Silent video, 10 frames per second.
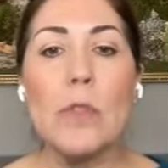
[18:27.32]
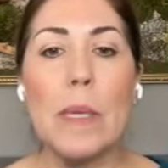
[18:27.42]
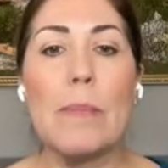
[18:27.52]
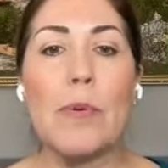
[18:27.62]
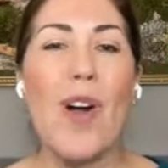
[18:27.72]

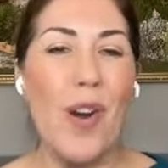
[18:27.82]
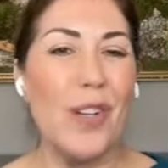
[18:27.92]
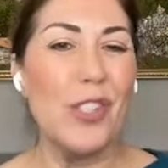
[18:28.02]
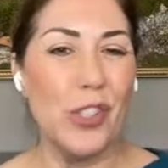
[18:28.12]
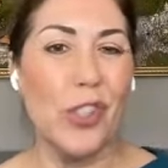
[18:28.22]
people aren't
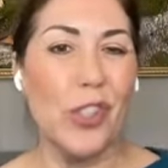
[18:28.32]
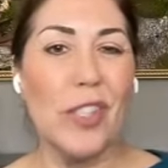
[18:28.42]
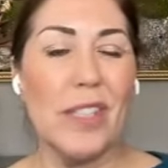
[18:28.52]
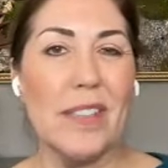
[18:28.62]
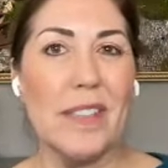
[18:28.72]
a jerk
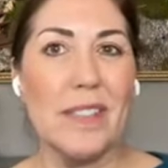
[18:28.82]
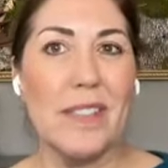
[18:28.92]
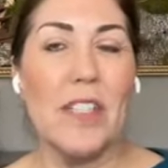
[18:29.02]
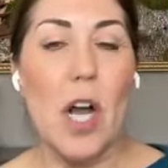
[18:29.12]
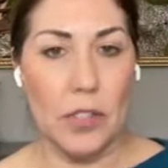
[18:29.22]

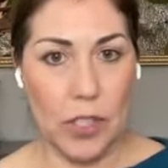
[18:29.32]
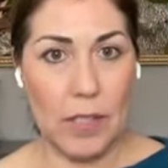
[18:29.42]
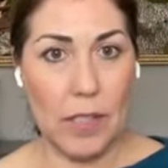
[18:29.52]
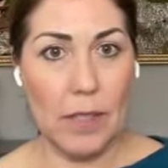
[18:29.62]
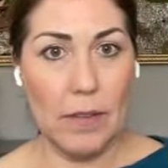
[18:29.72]

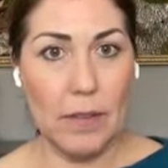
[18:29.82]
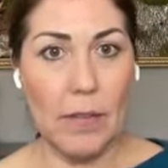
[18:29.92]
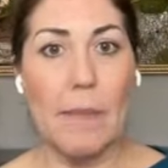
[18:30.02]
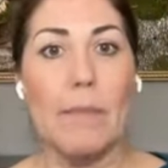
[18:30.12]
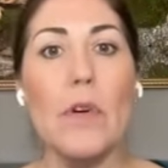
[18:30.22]
consciously,
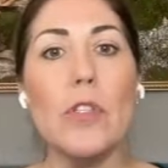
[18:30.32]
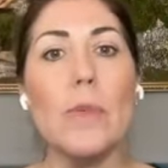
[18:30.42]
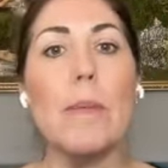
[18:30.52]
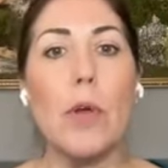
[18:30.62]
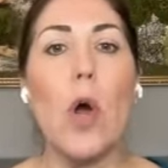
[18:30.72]
right? Most
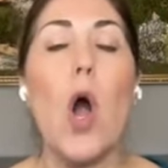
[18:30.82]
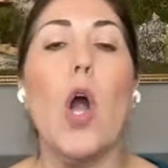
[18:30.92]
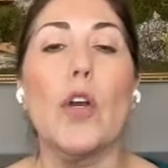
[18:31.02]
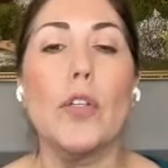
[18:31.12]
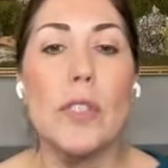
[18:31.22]
people
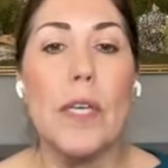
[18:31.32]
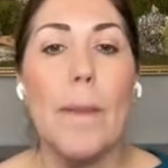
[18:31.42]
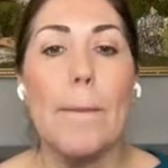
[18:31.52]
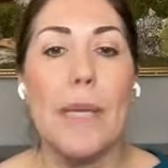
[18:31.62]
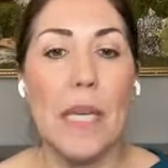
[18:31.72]
aren't
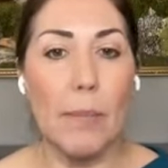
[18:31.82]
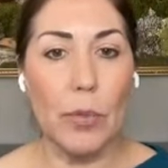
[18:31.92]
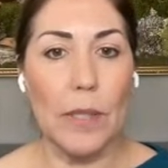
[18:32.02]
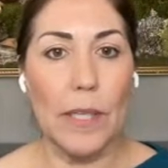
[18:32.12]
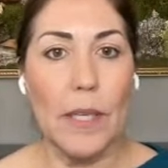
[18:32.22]
being a
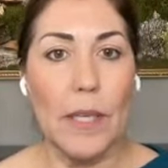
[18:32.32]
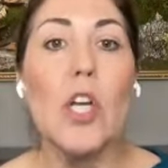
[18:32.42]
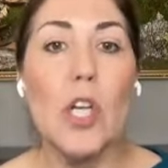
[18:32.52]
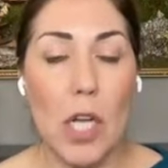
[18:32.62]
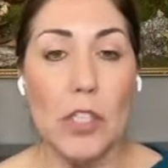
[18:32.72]
bully
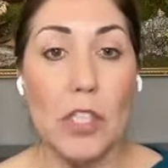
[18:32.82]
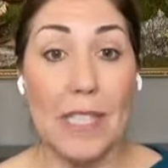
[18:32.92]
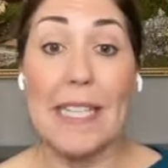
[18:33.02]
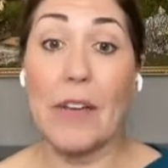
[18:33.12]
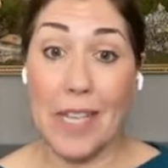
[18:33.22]
consciously.
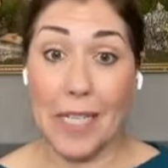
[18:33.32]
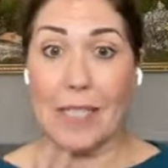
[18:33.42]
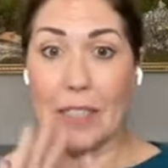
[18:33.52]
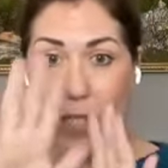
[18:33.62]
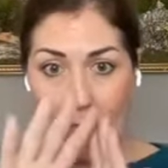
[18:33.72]
Now, yes,
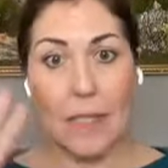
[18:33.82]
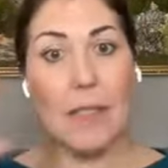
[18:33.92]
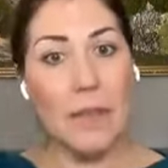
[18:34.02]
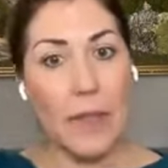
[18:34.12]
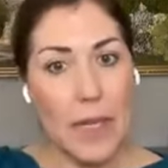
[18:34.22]
there is
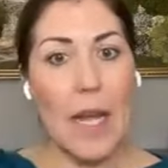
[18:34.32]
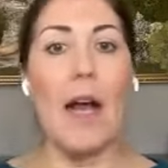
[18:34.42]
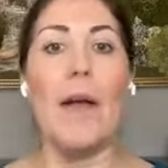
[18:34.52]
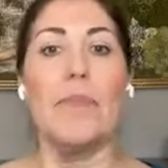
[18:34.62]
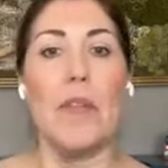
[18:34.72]
a
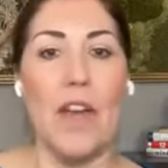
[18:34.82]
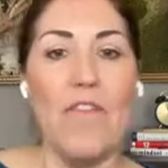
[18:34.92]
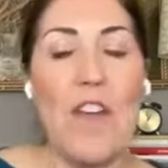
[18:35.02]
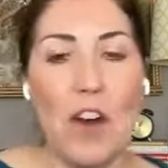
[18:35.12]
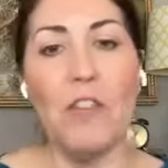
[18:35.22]

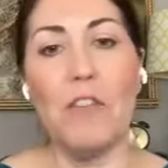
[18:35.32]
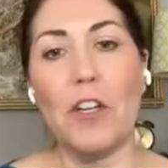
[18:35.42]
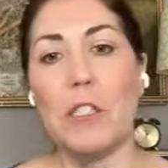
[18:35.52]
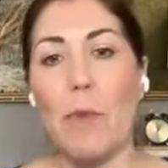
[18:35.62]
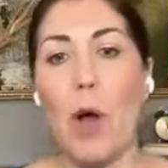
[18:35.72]
very,
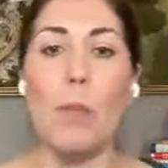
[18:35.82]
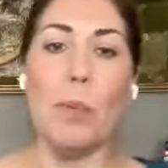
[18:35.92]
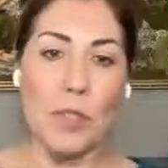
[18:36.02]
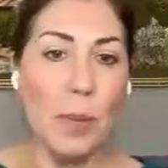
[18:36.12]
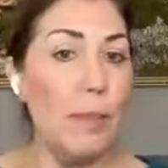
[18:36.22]
very small
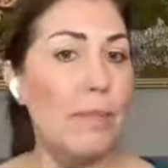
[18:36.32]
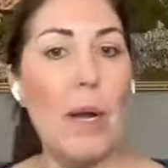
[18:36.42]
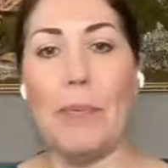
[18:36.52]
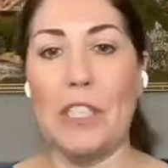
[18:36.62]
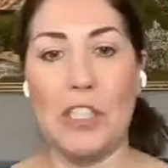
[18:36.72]

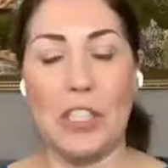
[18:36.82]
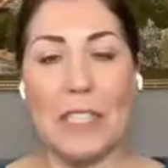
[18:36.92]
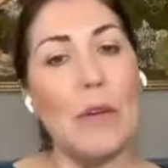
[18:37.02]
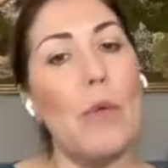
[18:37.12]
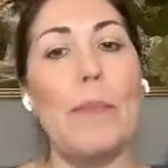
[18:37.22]
population. Let's
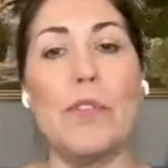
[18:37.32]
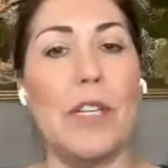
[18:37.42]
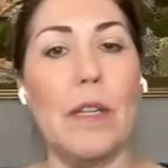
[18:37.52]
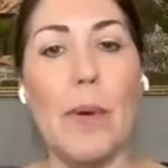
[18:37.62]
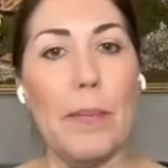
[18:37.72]
say 1%
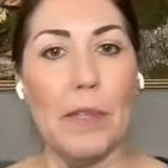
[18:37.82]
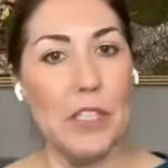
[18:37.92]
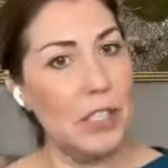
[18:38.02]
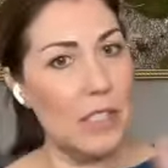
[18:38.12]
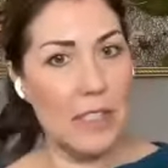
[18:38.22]
of the
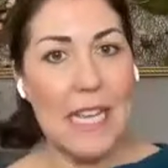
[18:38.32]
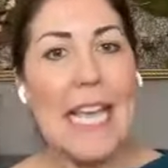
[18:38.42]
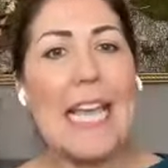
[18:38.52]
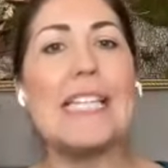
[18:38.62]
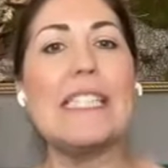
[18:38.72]
population is
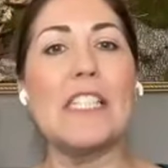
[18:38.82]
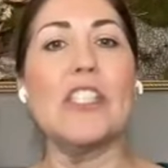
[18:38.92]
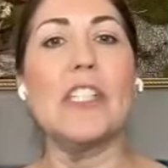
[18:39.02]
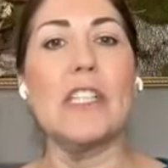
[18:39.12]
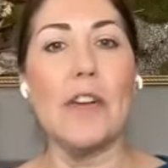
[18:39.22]

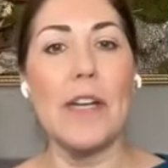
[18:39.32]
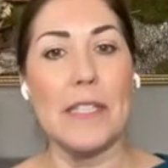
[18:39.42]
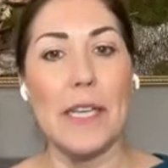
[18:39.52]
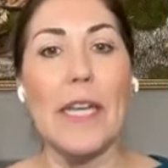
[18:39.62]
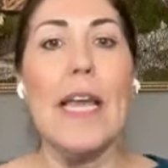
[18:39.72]
intentionally
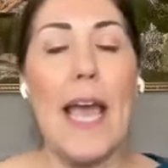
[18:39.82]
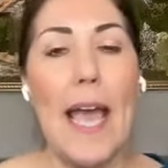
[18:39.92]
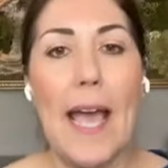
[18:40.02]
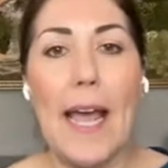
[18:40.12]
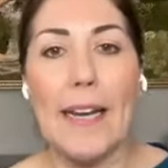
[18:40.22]
crazy
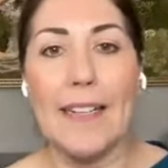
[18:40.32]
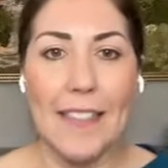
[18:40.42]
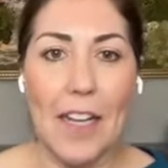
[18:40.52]
and,